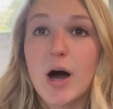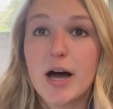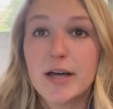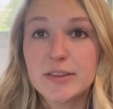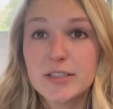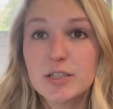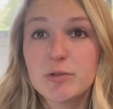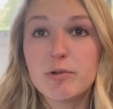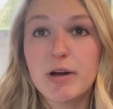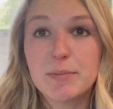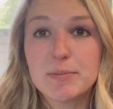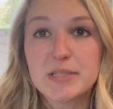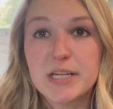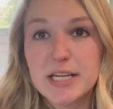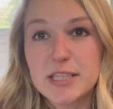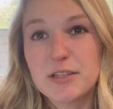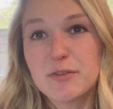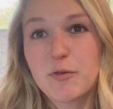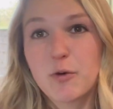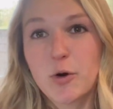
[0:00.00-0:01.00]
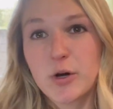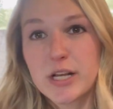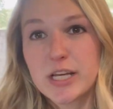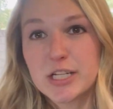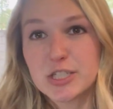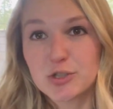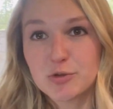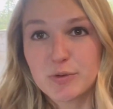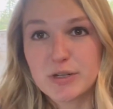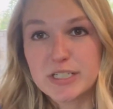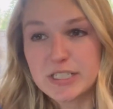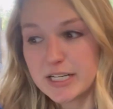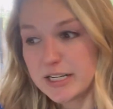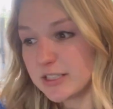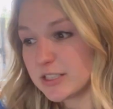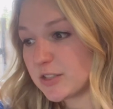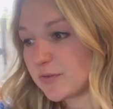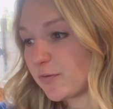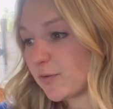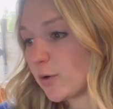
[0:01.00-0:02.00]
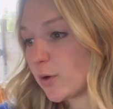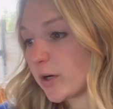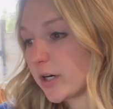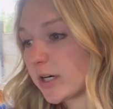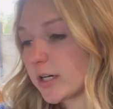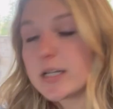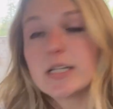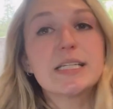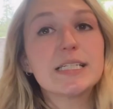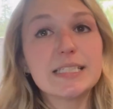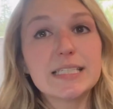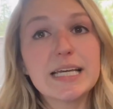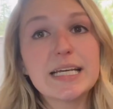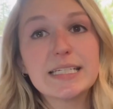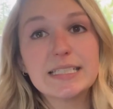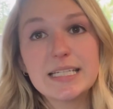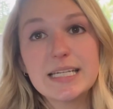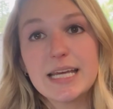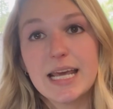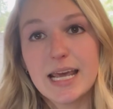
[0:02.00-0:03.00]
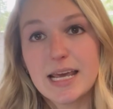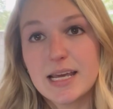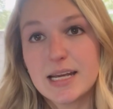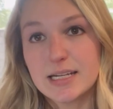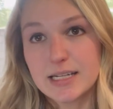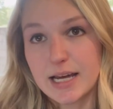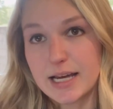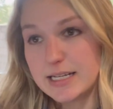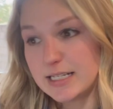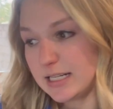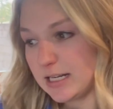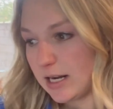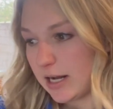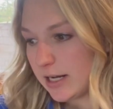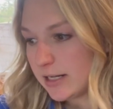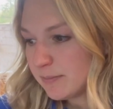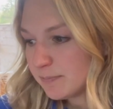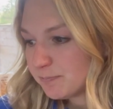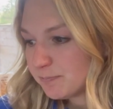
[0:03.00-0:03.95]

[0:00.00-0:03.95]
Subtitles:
on their website, the 40-inch retails for $68.99.